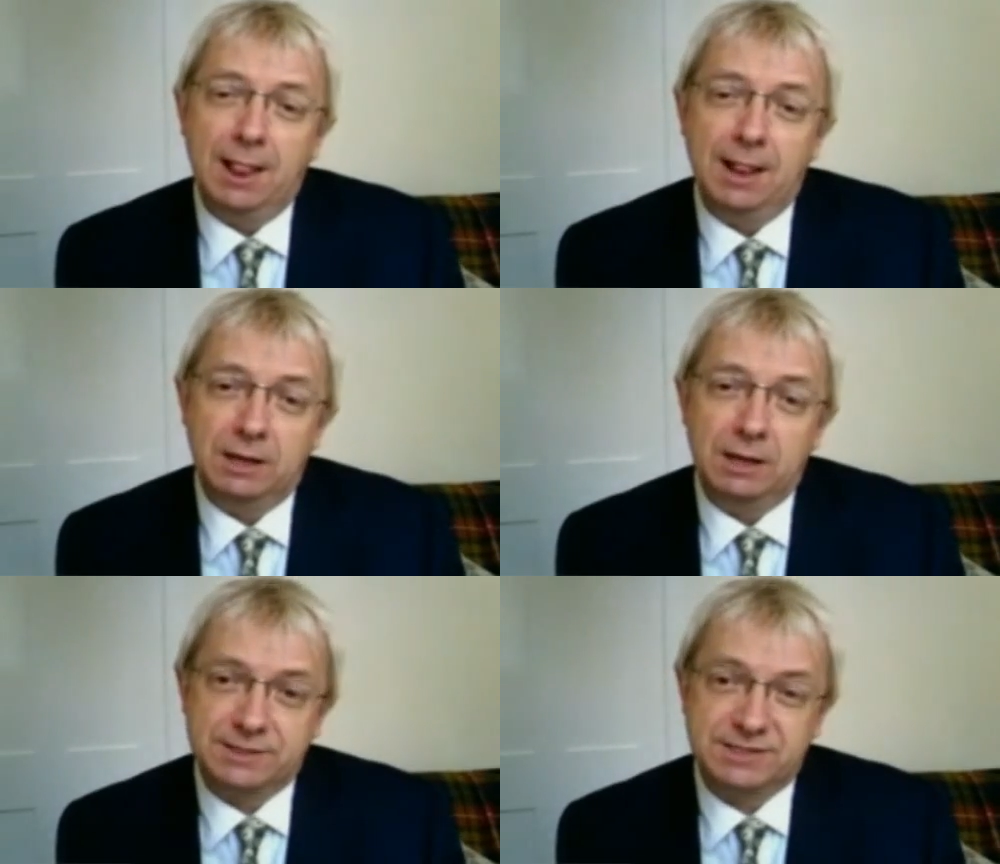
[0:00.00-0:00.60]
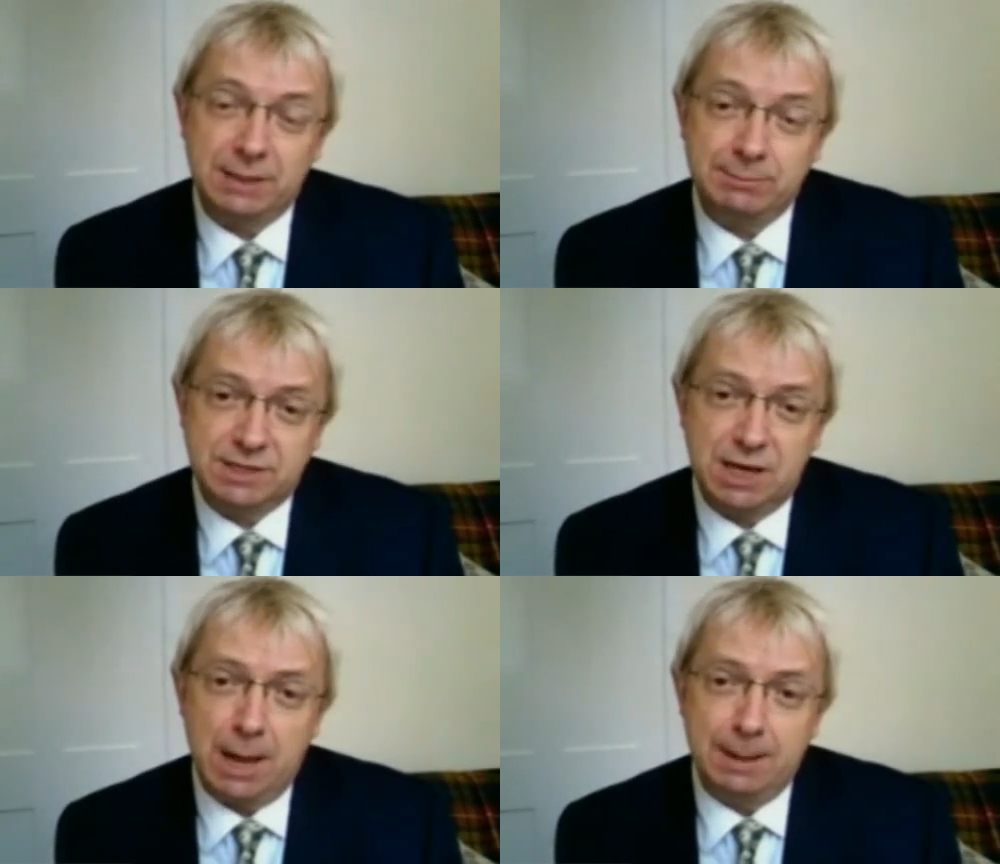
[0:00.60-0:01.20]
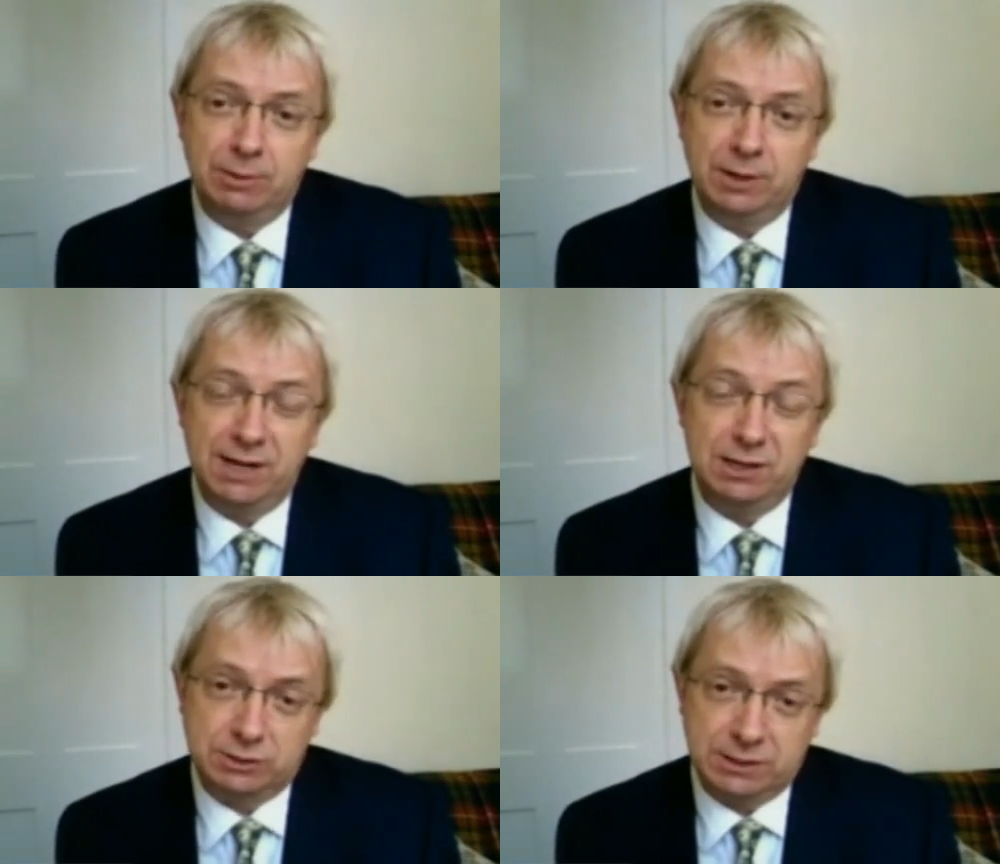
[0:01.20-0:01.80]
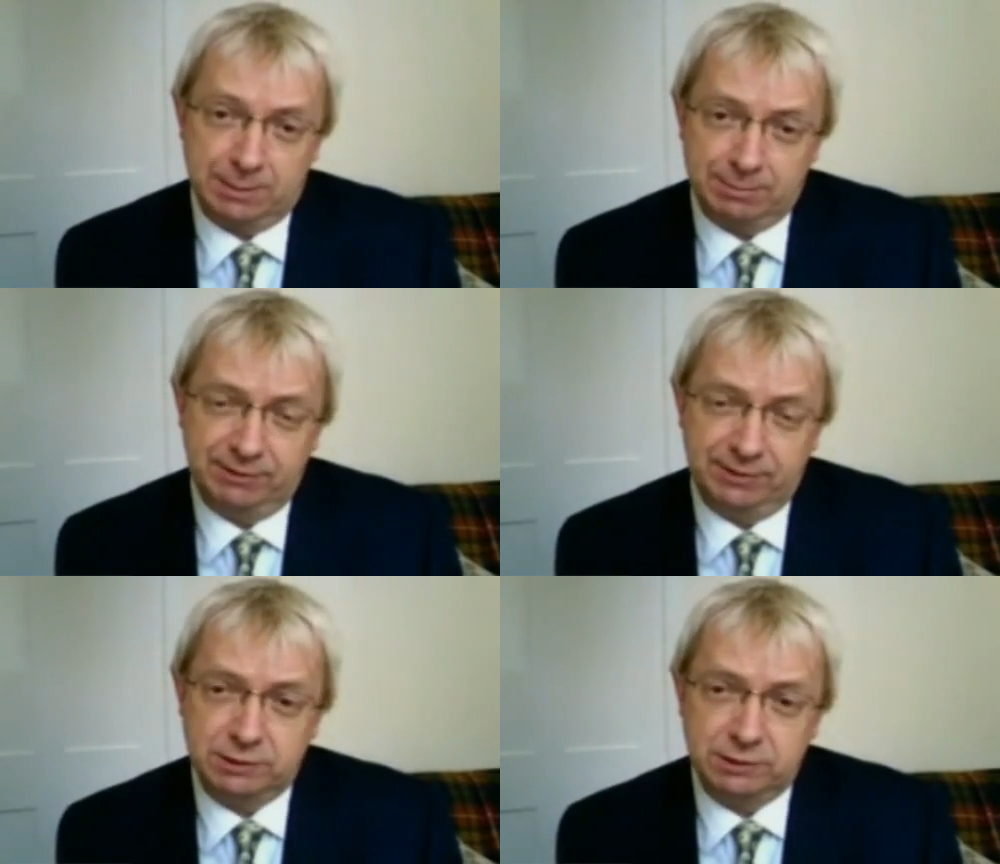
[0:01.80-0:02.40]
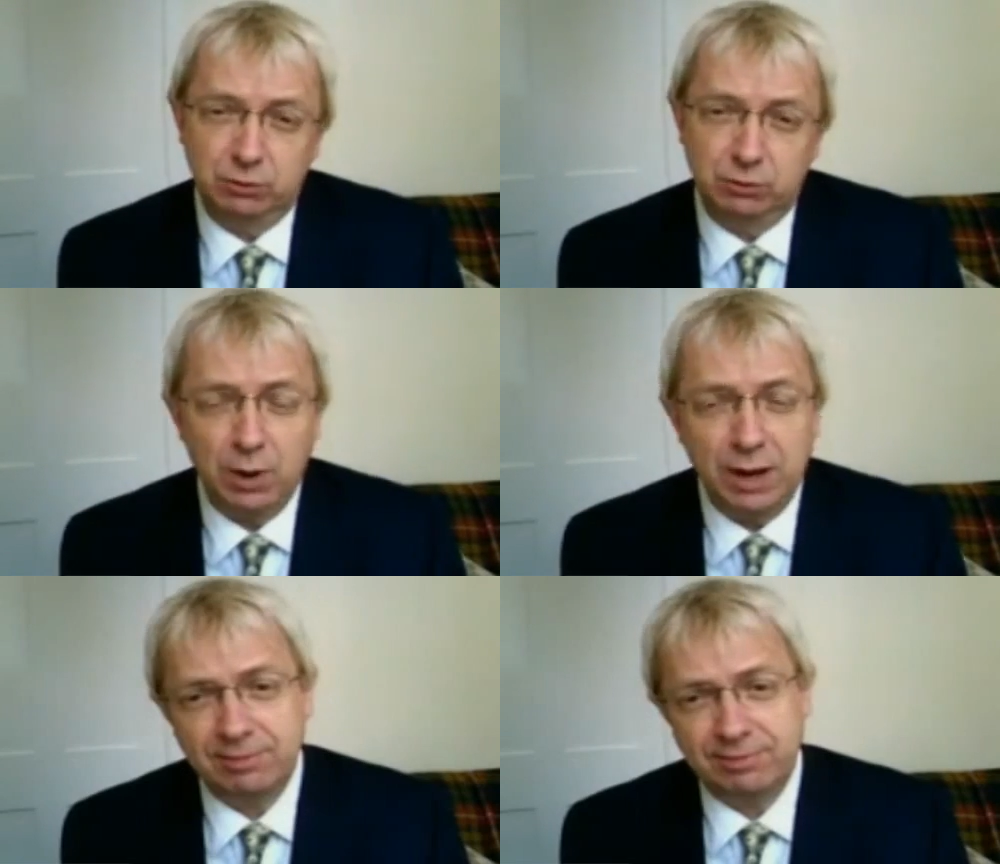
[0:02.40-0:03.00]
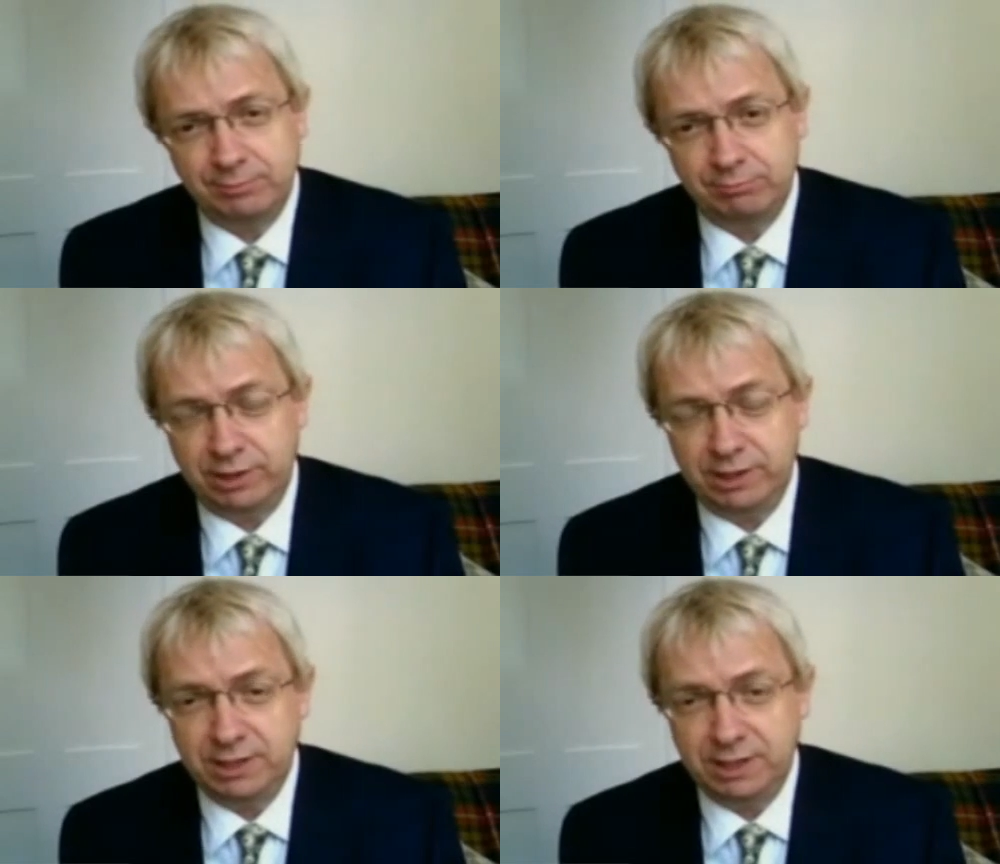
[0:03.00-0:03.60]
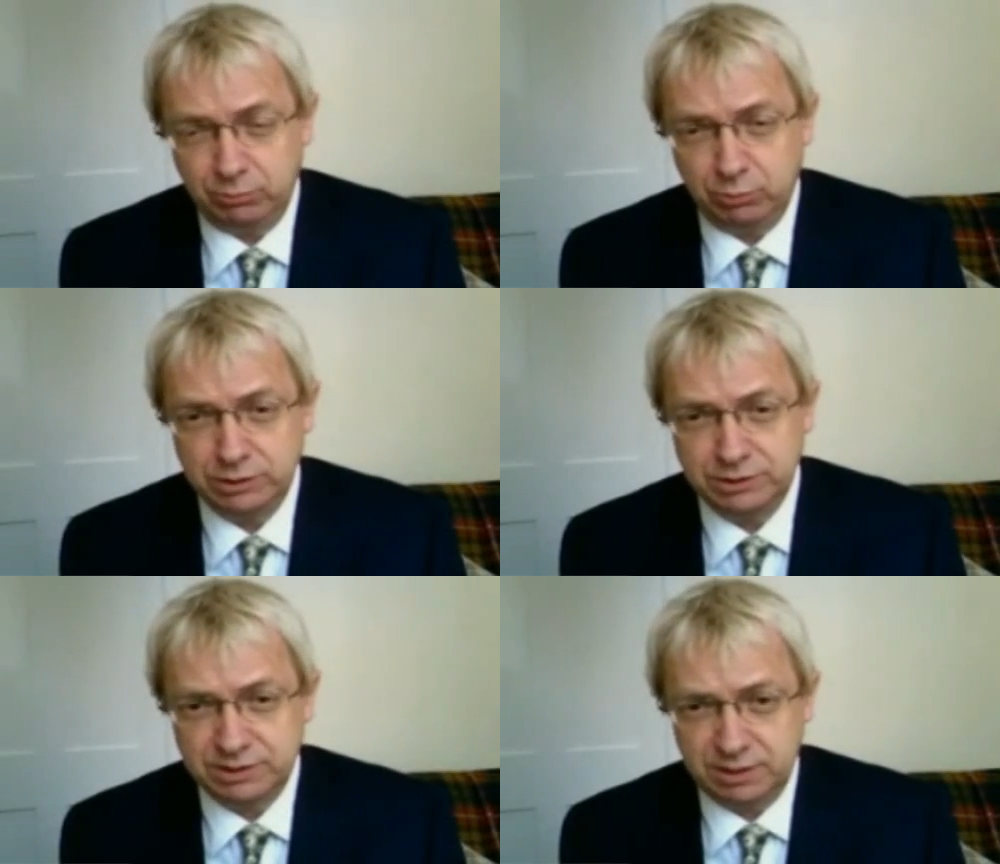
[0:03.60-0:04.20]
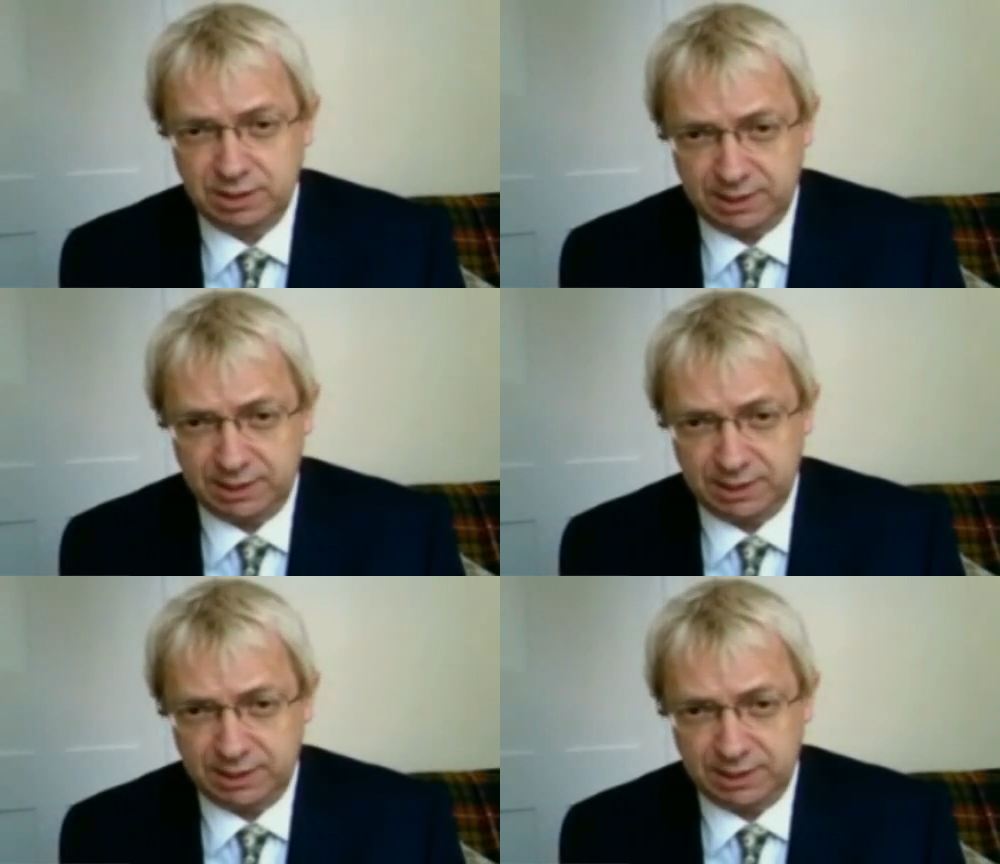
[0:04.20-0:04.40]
At the same time, when I looked up the figures for wealth in Britain, it was,